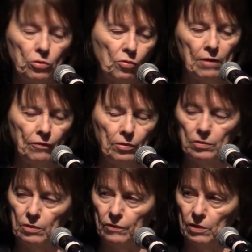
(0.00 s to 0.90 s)
the arrival
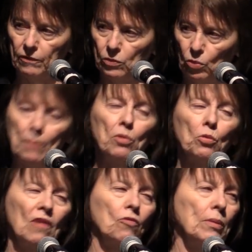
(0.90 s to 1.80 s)
of, of the web
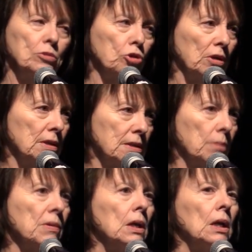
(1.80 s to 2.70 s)
or of web journalism.